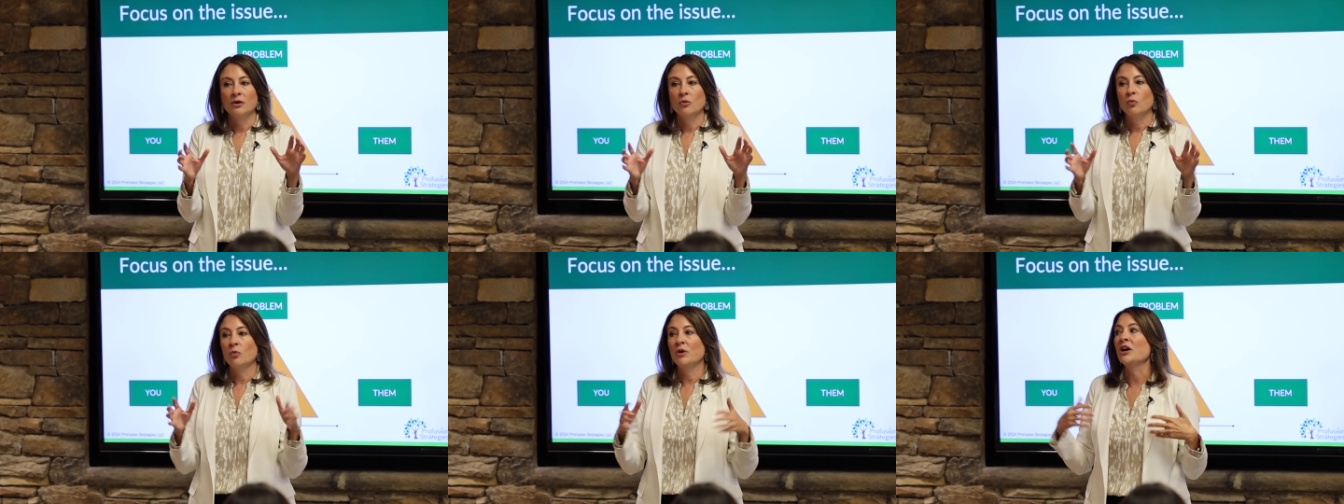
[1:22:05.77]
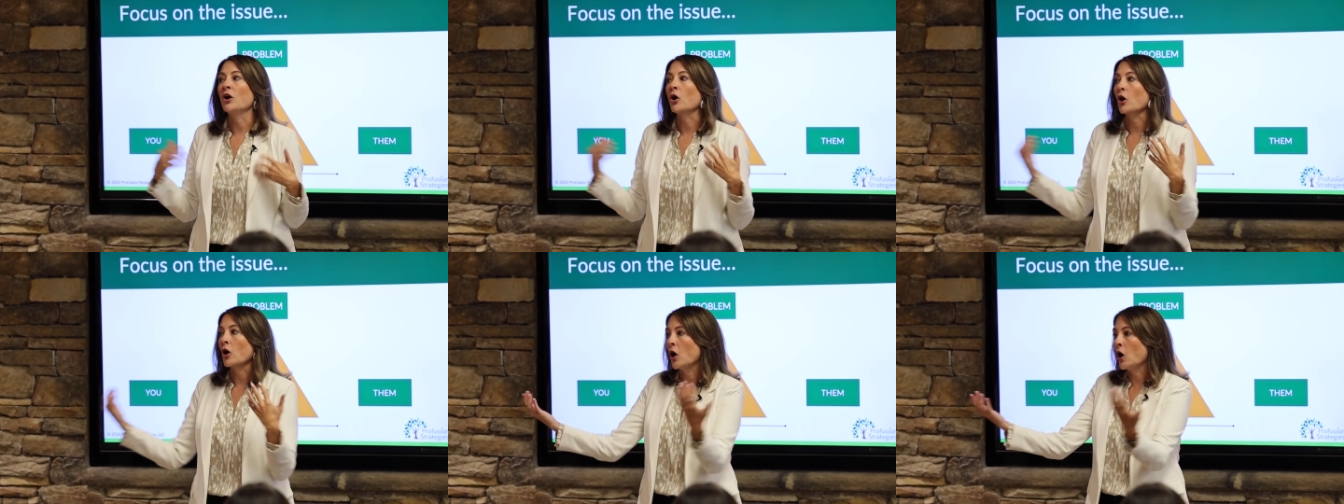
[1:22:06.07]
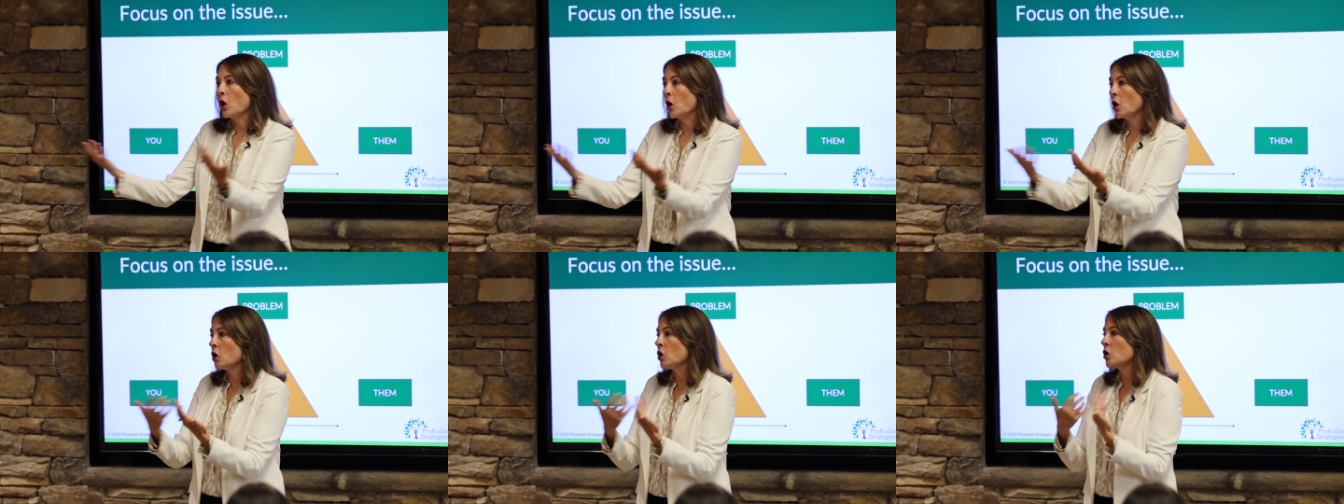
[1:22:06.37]
we are
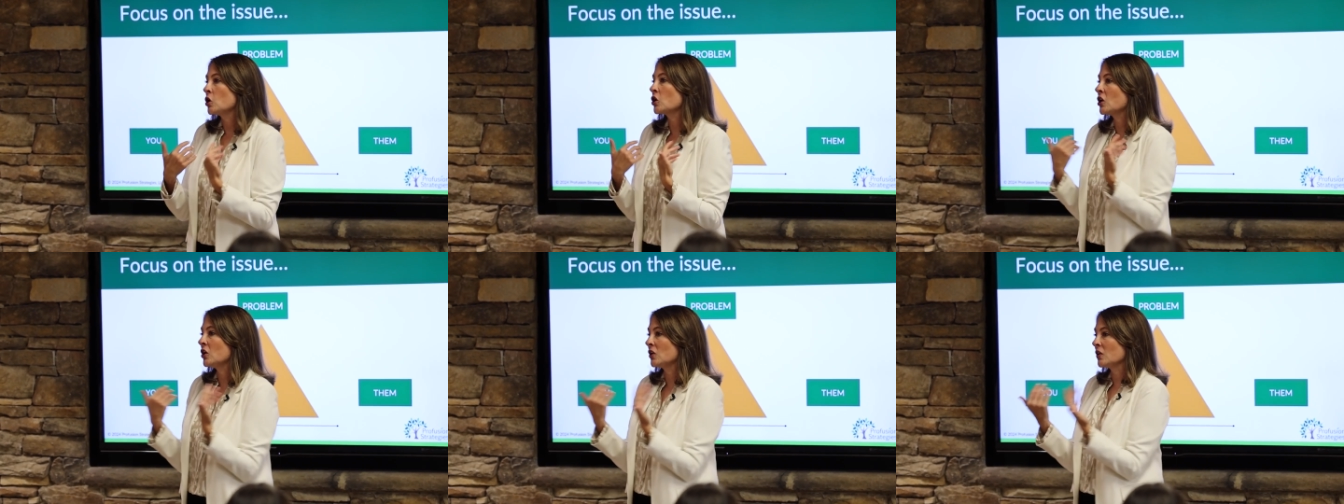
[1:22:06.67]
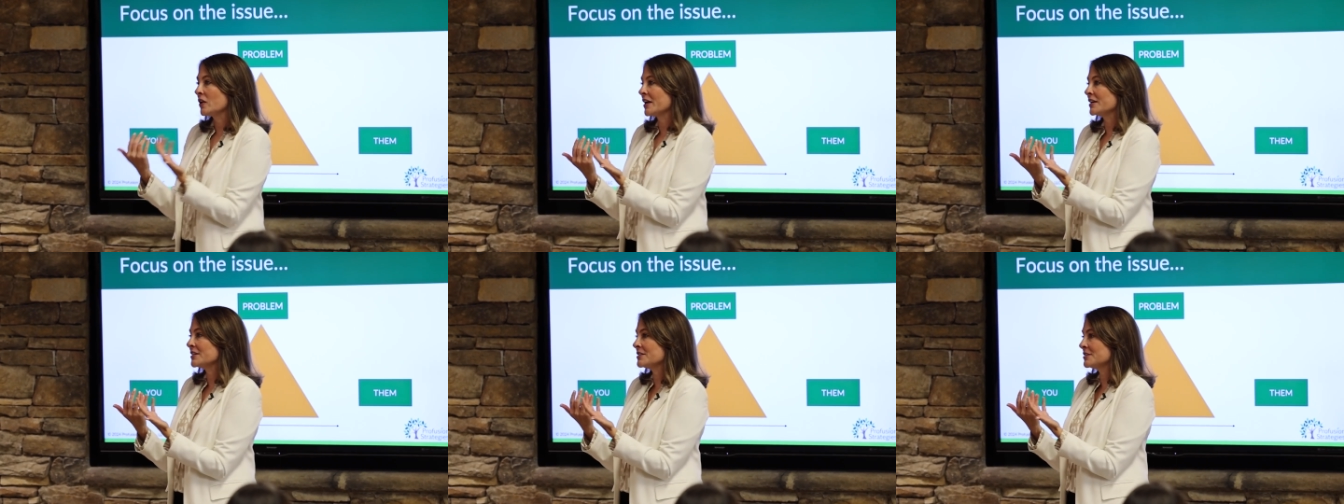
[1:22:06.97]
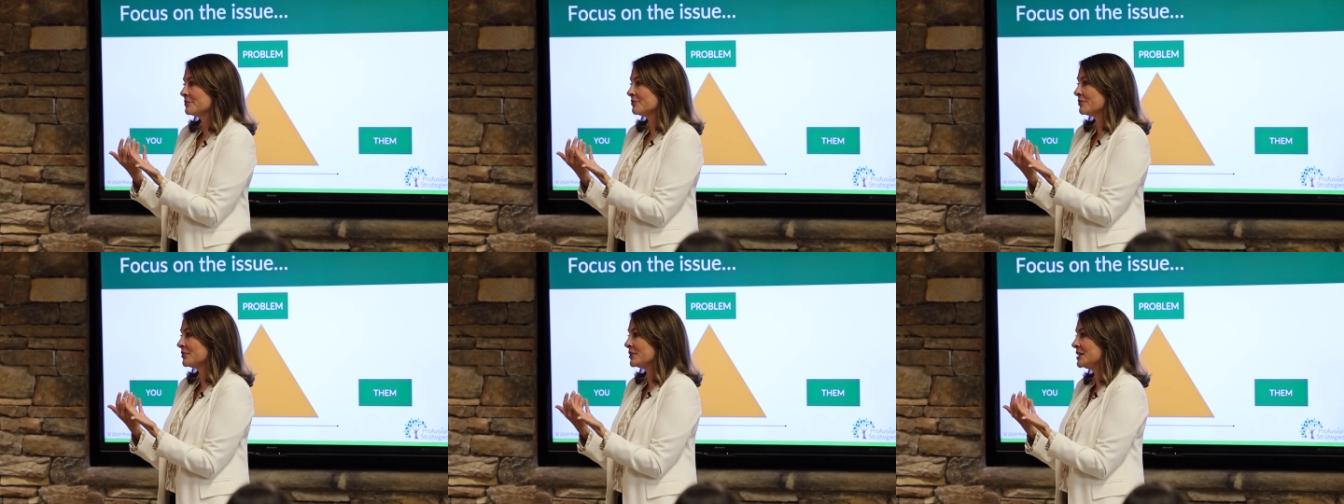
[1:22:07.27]
all
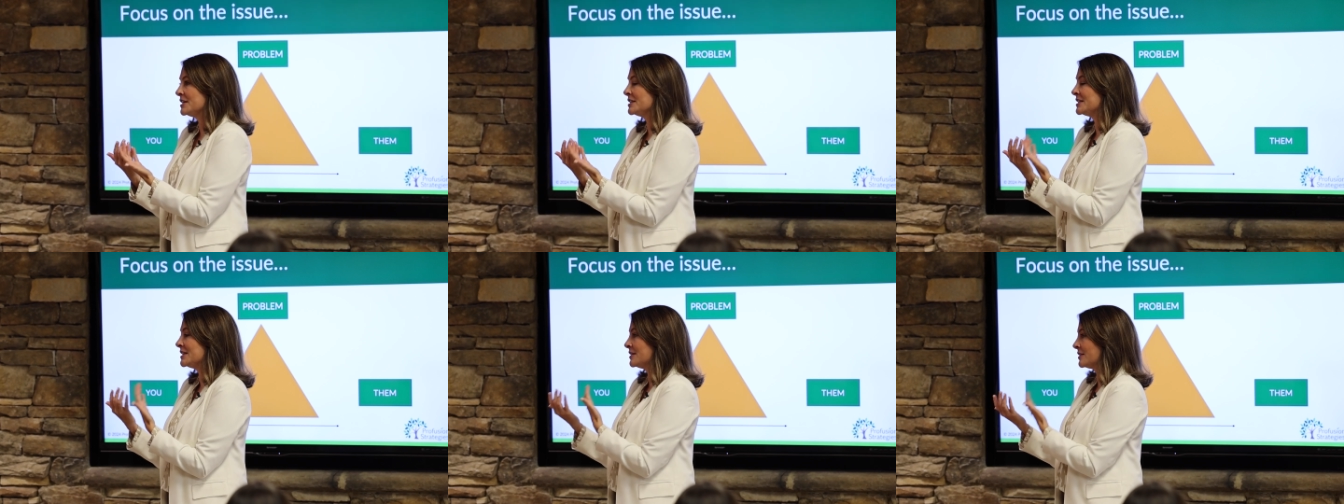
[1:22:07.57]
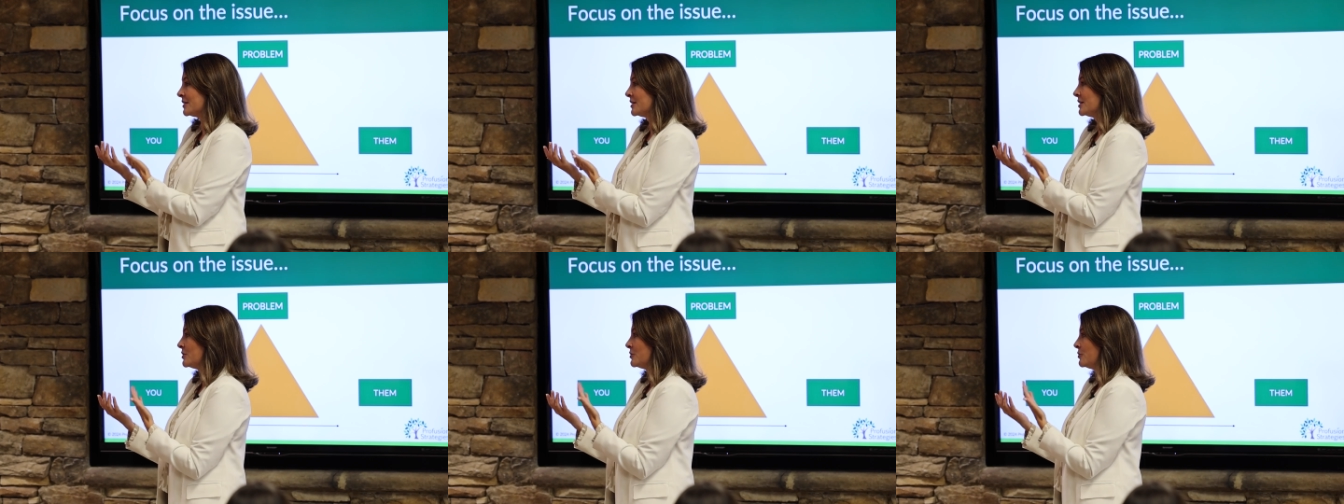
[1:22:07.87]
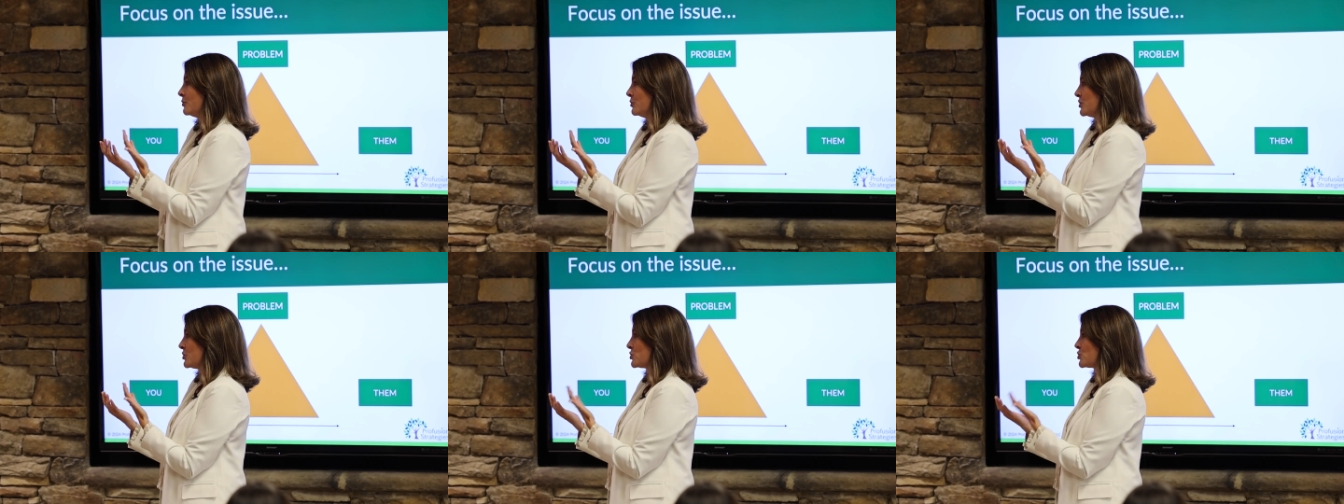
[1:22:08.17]
collectively
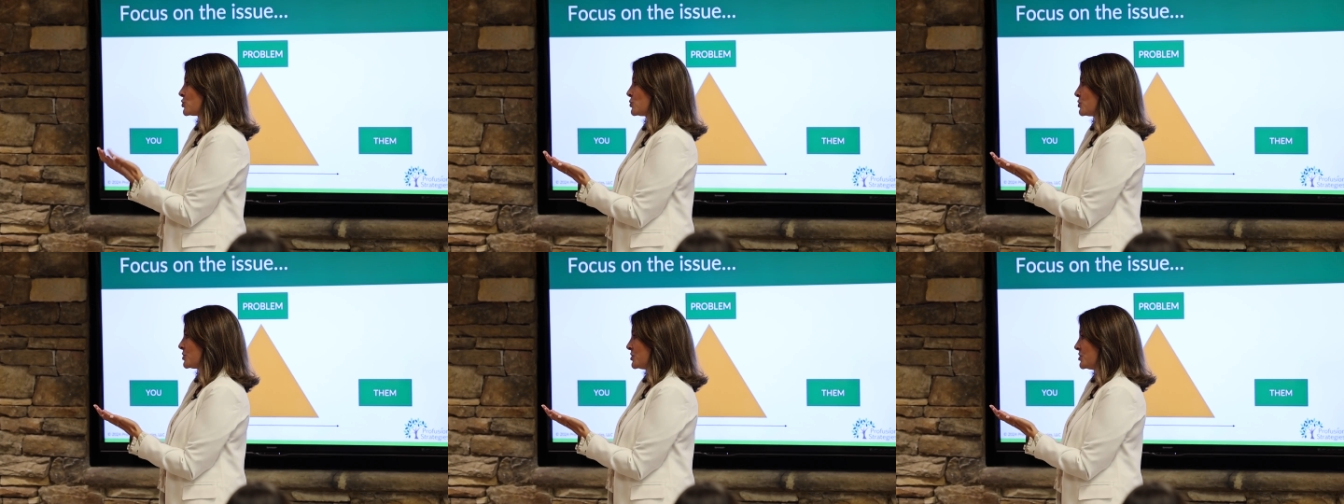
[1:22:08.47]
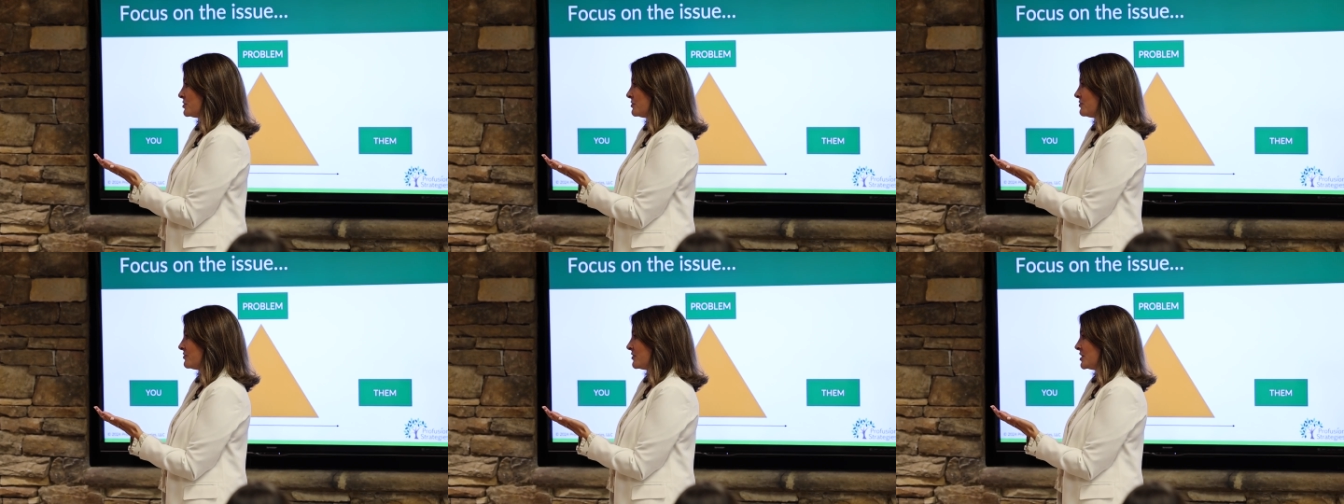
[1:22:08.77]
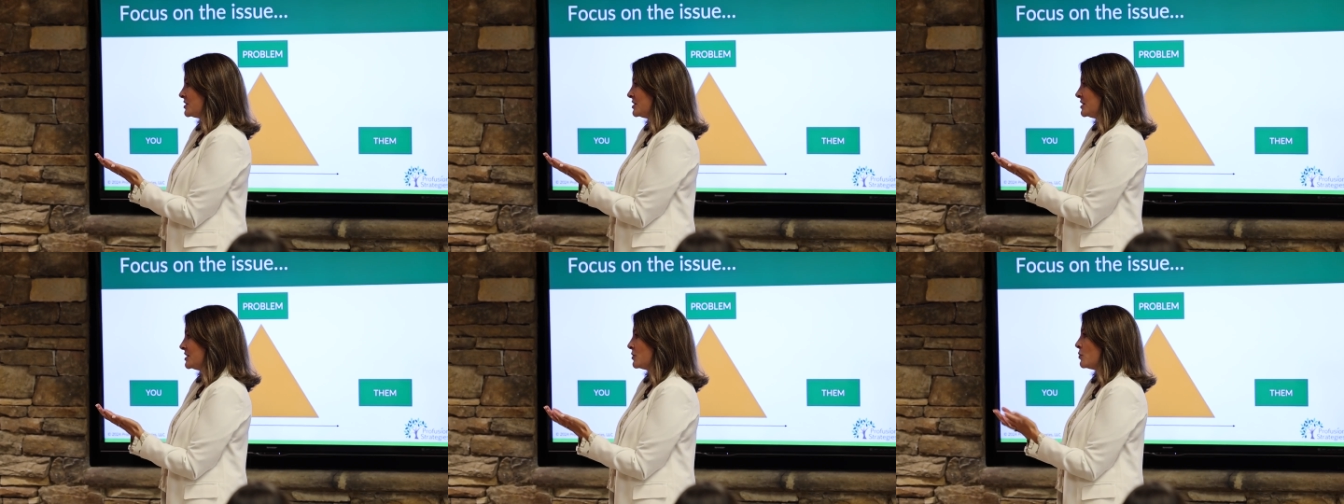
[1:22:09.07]
dealing with a shortage of
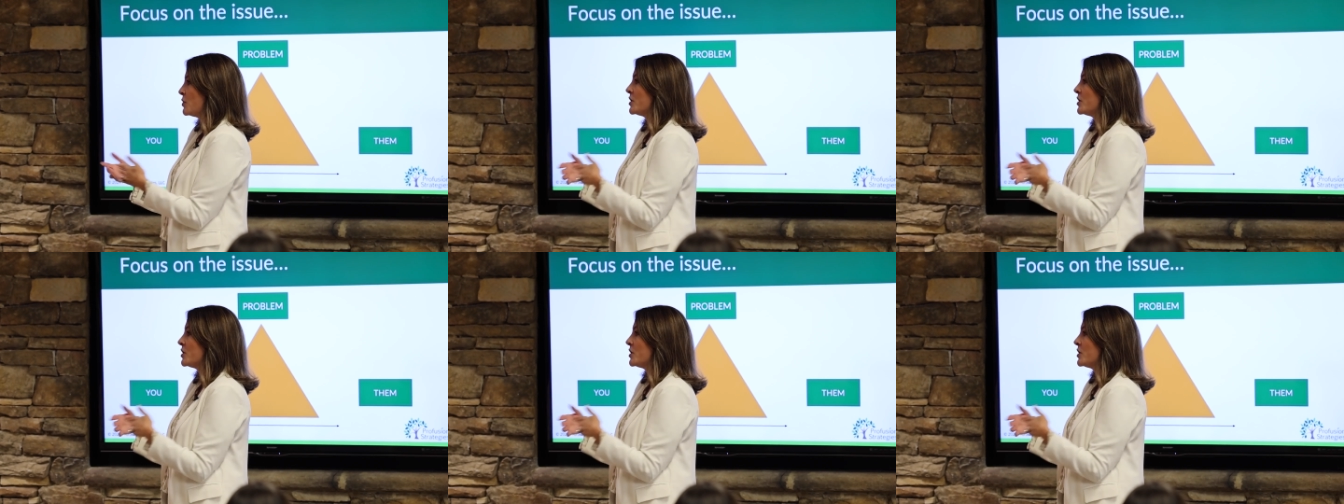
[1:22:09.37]
funding.